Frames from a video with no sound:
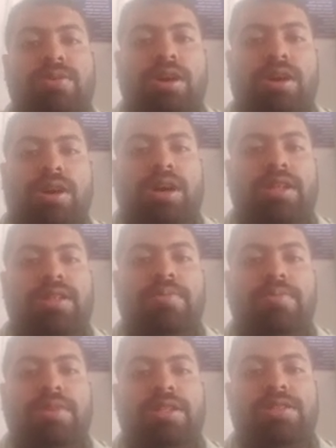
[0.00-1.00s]
other
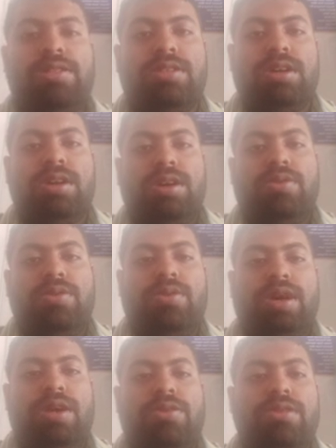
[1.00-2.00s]
means to
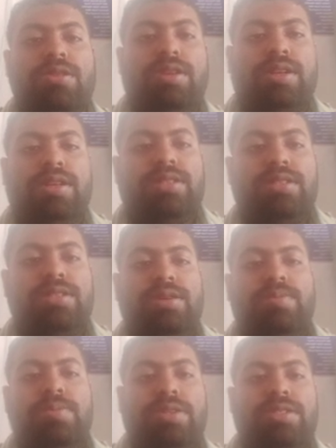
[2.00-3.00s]
control the disease
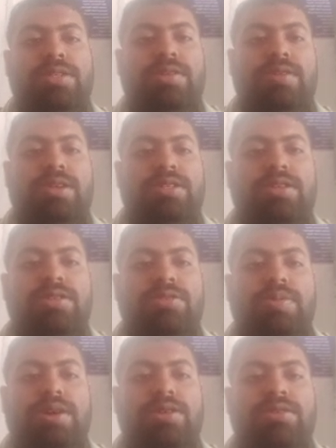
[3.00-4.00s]
and pest infection, so
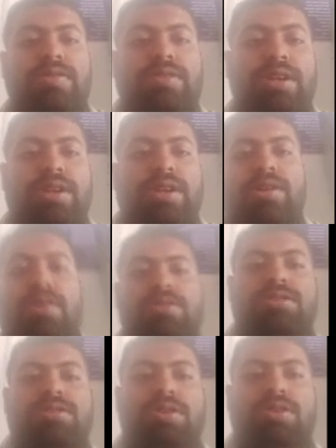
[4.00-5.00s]
because of that it
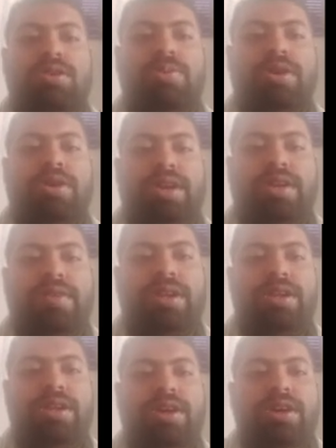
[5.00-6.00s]
caused low
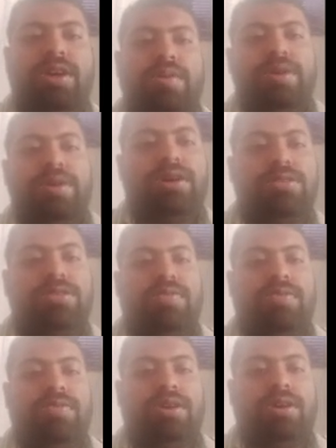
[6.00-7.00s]
productivity. Because
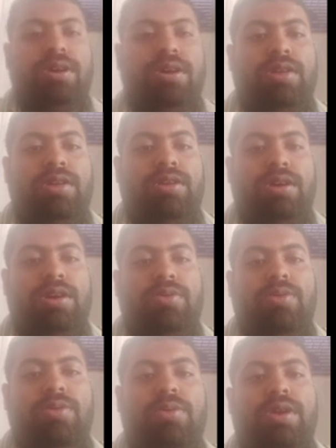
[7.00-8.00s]
of the
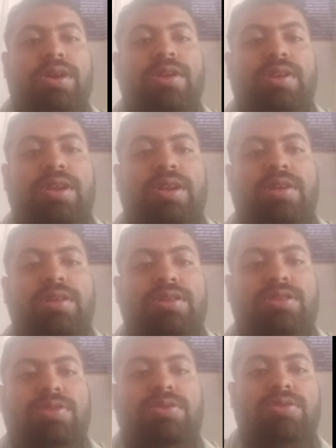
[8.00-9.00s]
low productivity, it
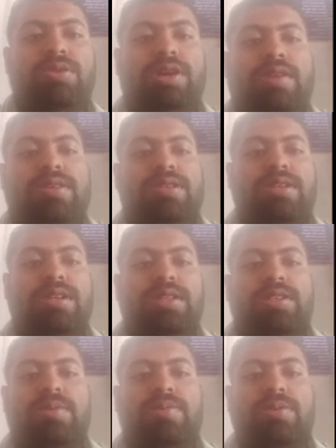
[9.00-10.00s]
is due to conventional
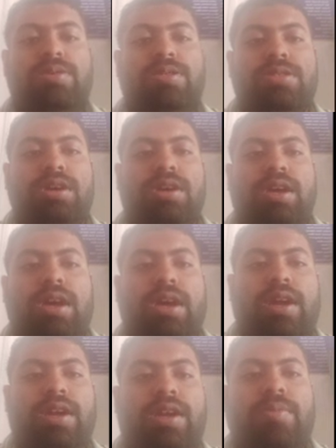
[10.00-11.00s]
traditional approach,
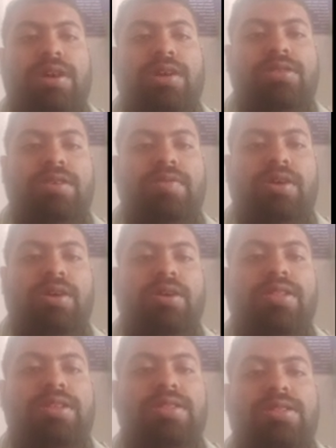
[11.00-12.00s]
and because of
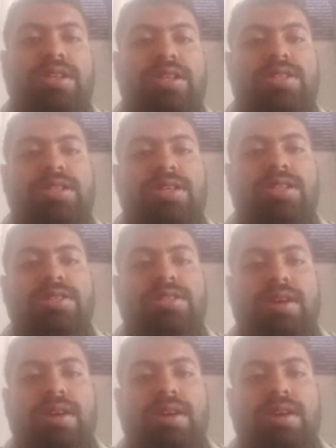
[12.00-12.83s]
all these reasons,